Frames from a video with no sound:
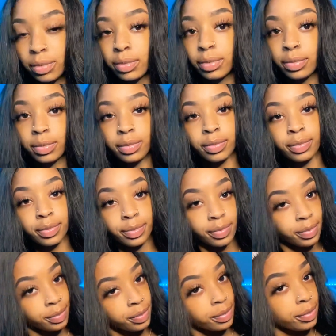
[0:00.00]
So
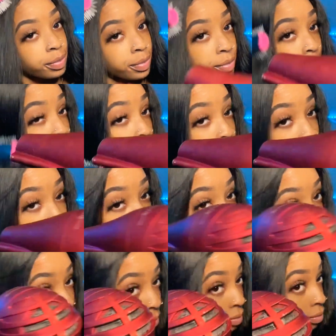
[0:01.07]
now I'm going to
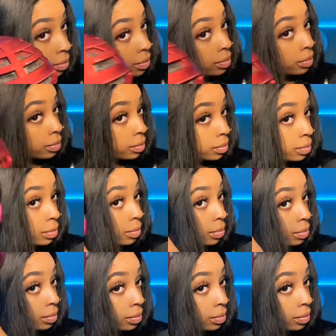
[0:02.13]
blow dry my hair.